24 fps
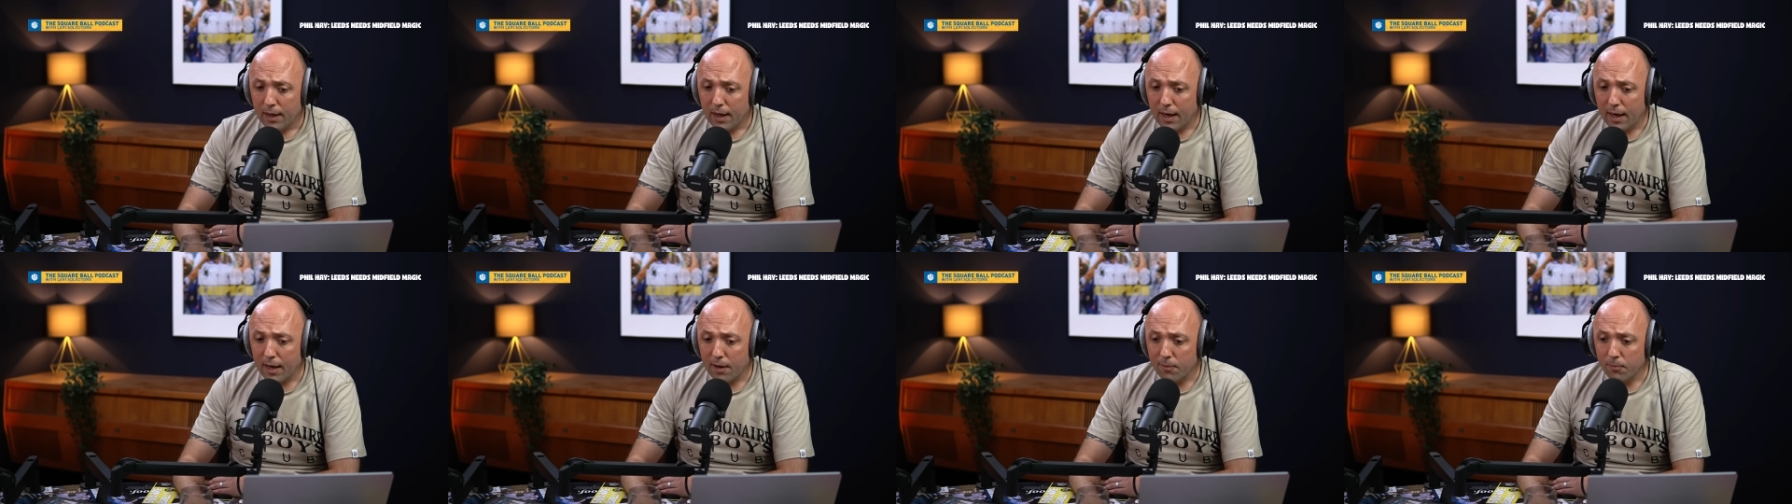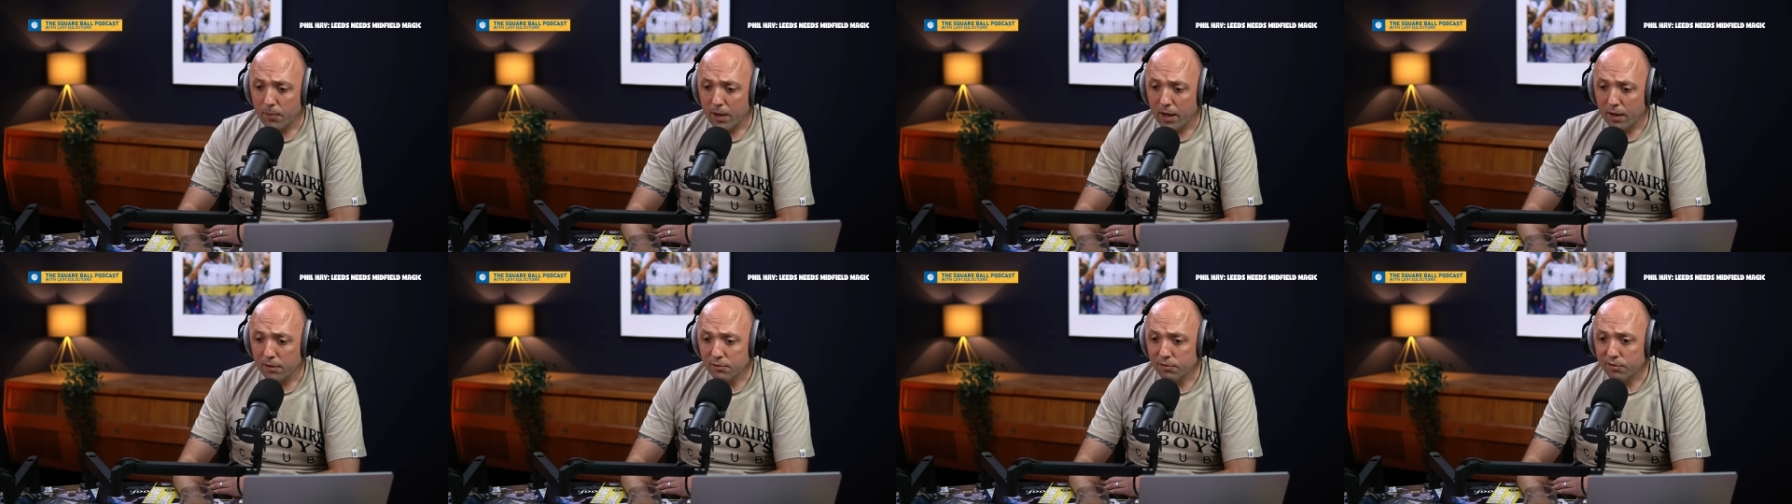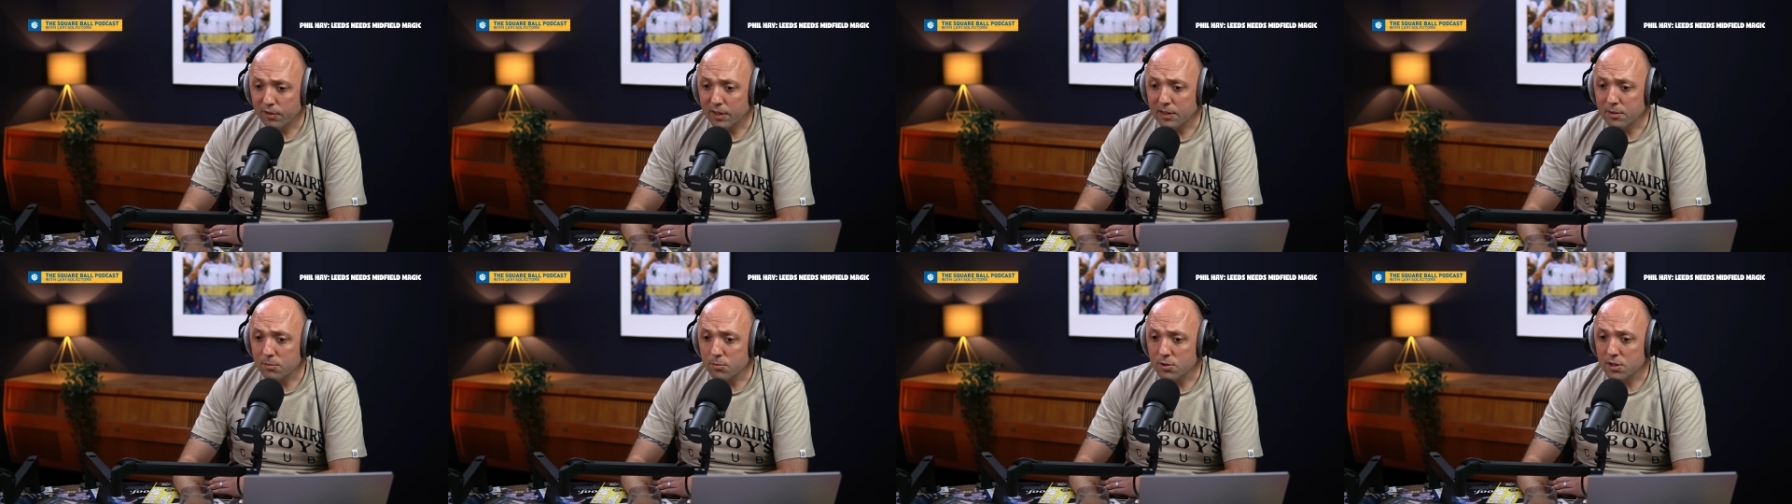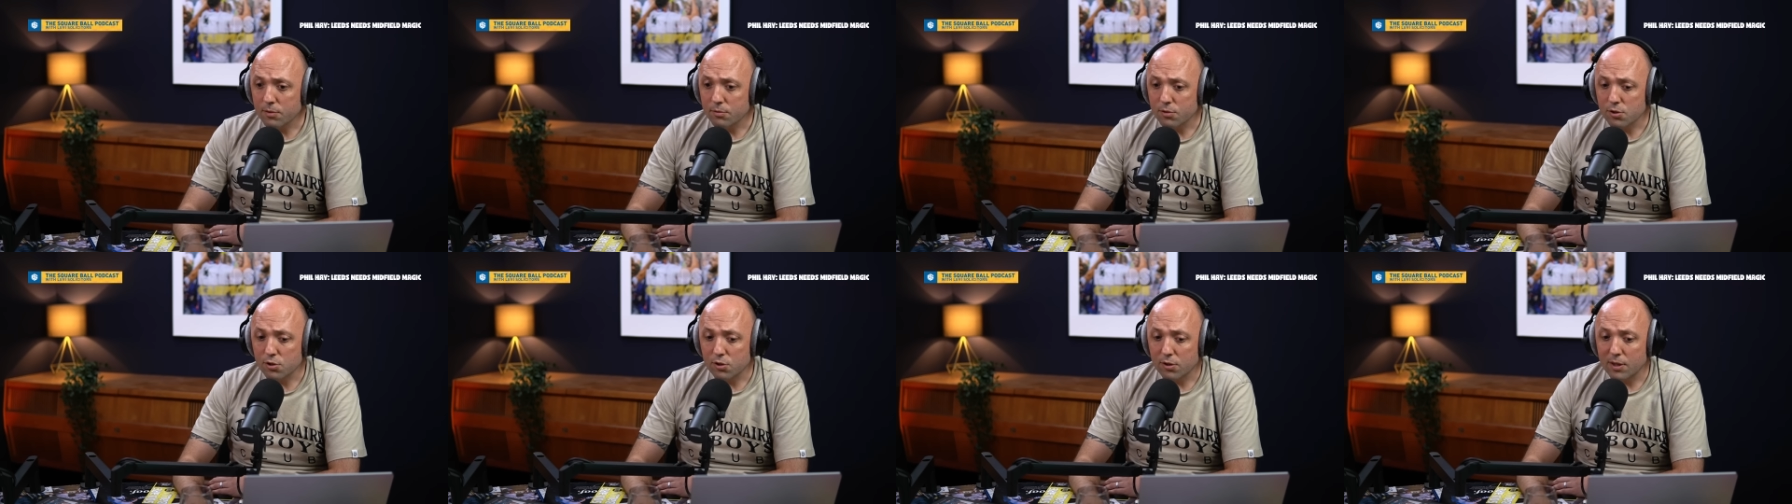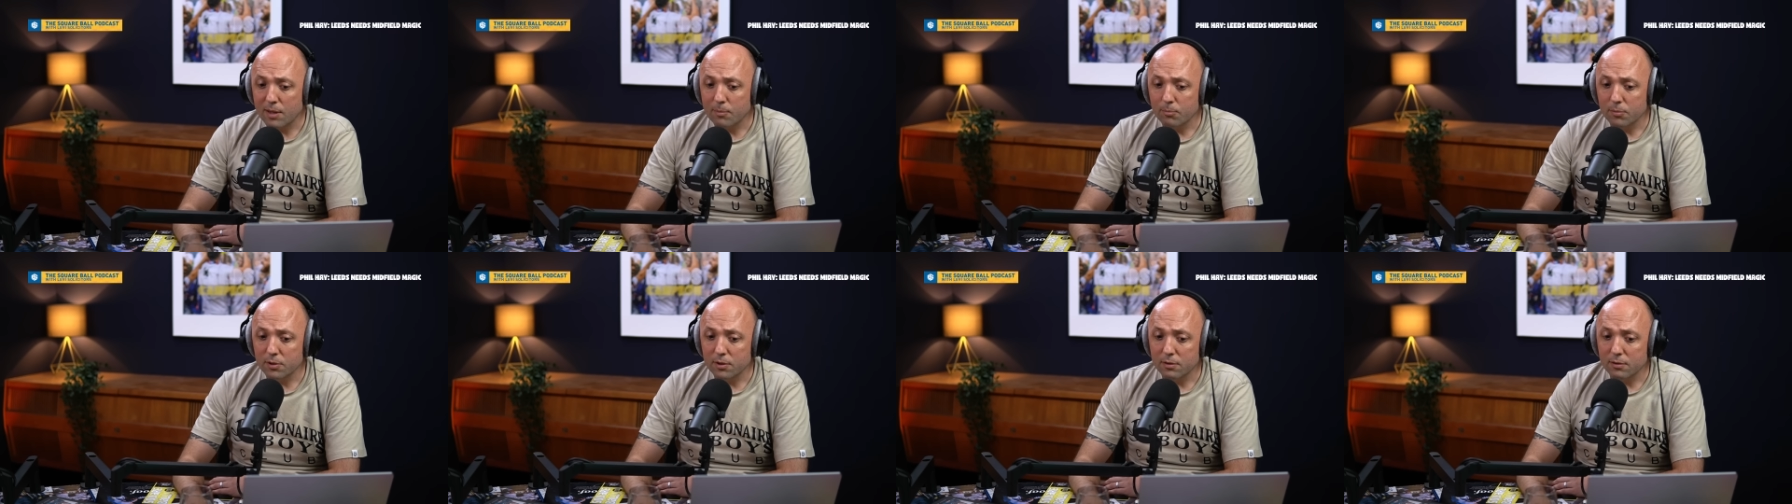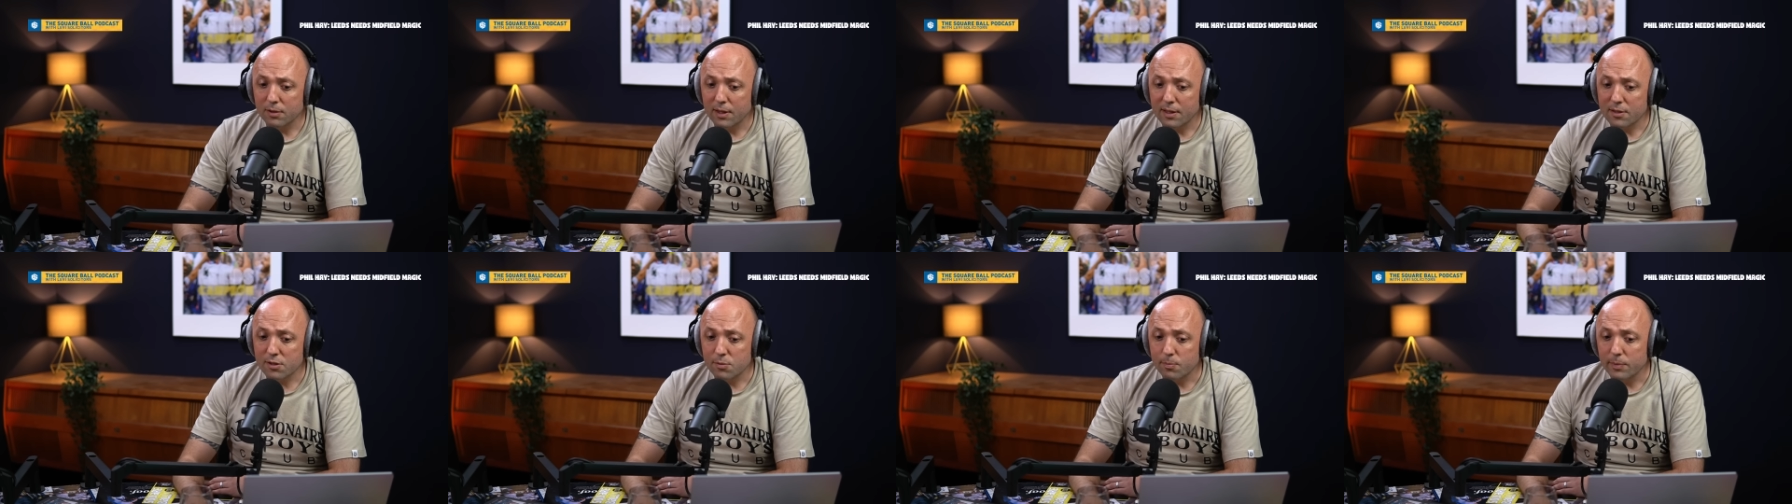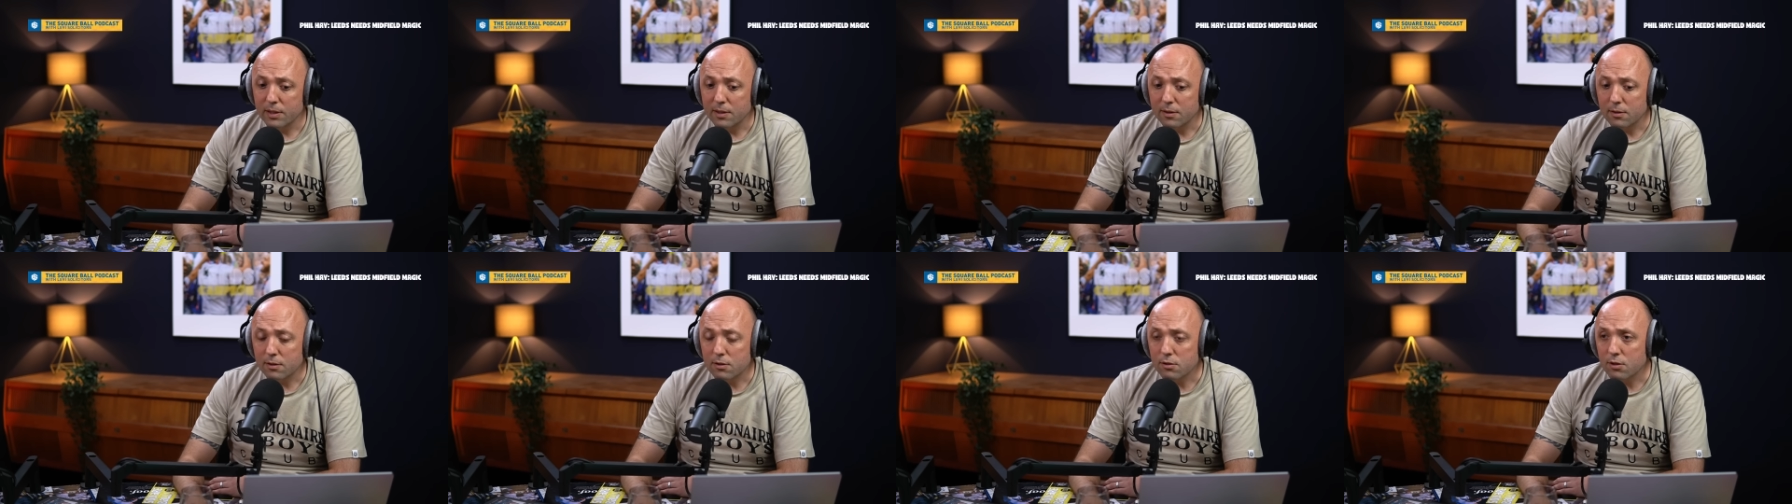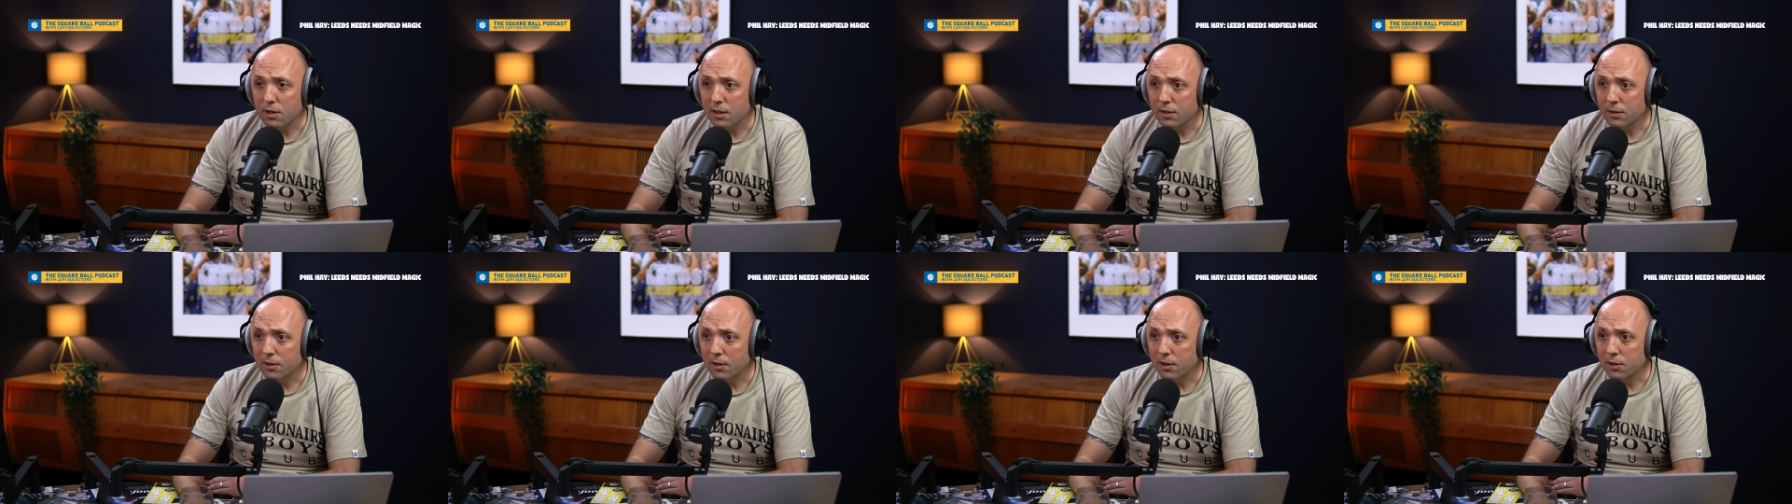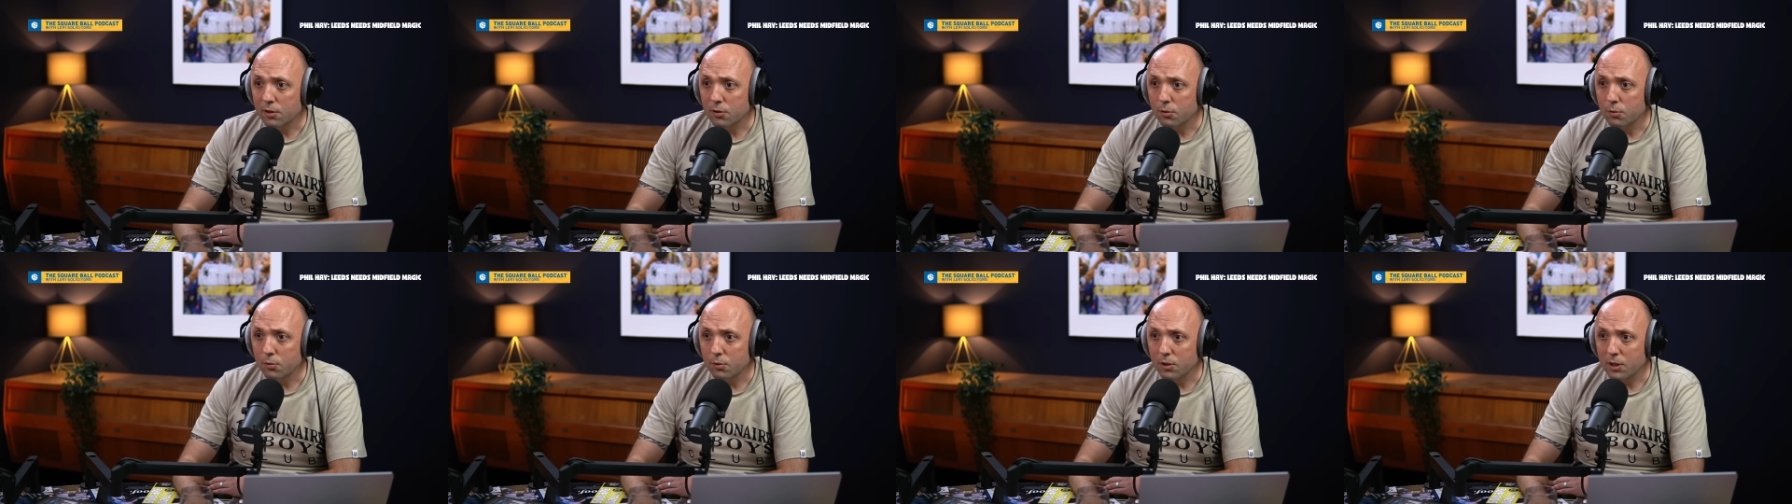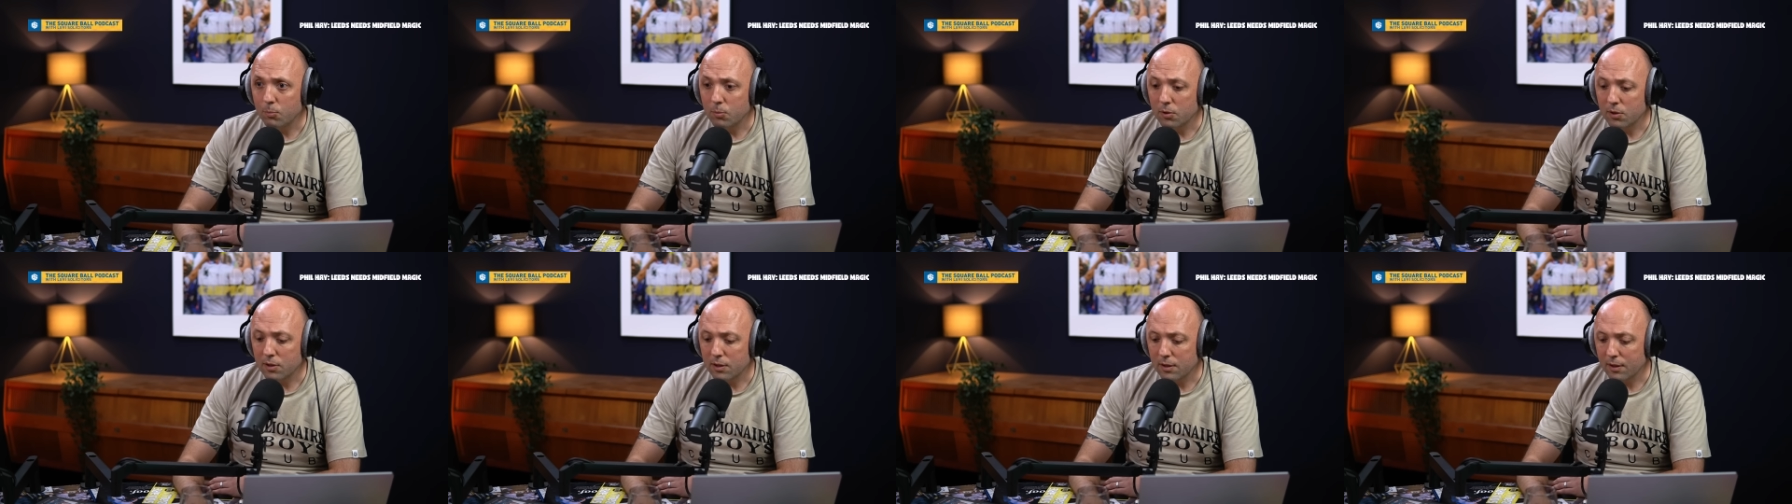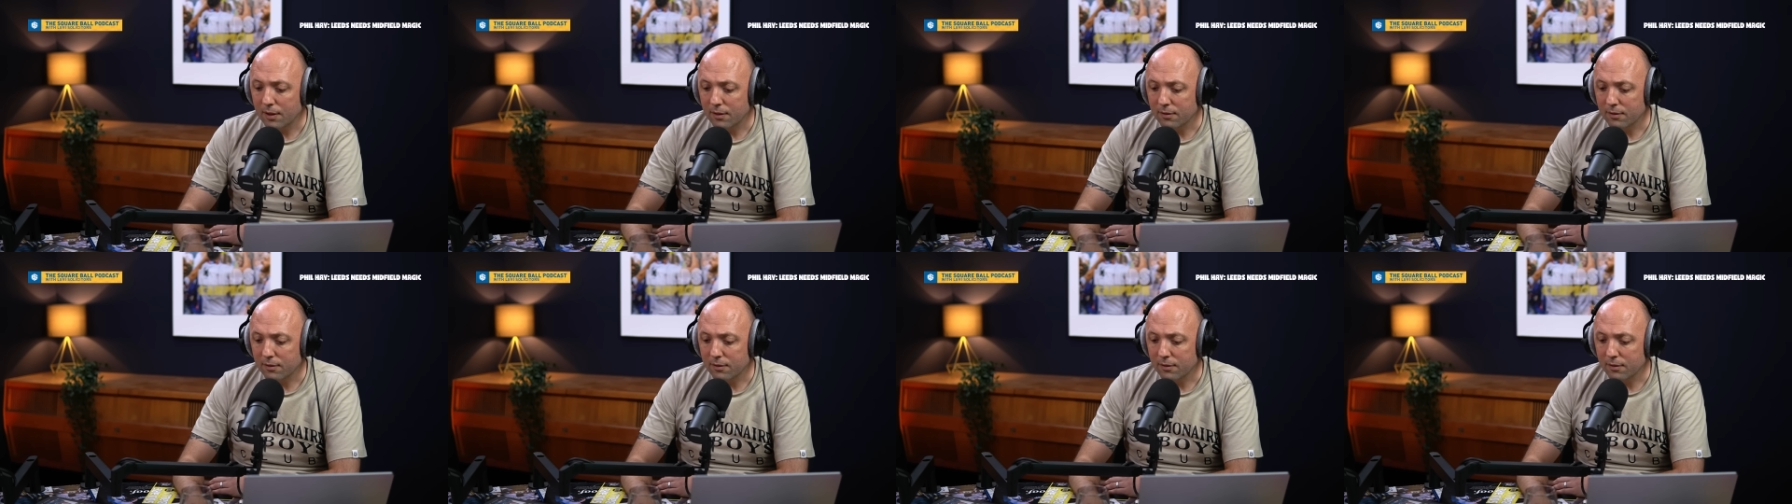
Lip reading: and find themselves scrambling last minute to try and get a goalkeeper in.